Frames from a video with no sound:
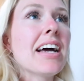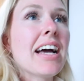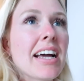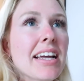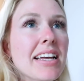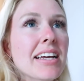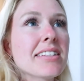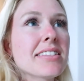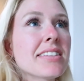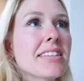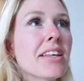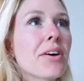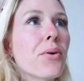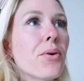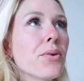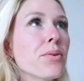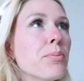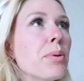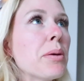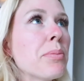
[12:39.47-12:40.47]
I guess the
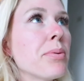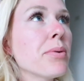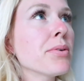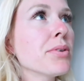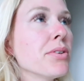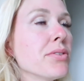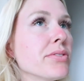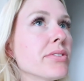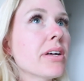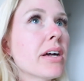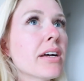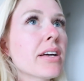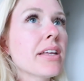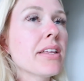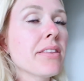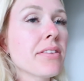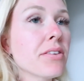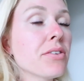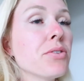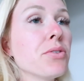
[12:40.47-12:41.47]
old people used to,
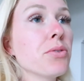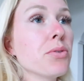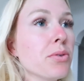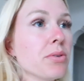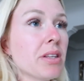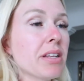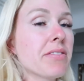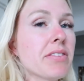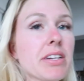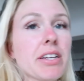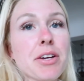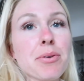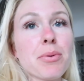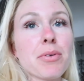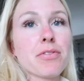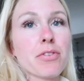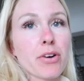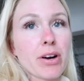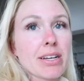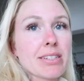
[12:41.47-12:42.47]
and who lived in here
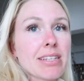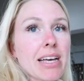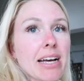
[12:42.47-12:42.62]
before us,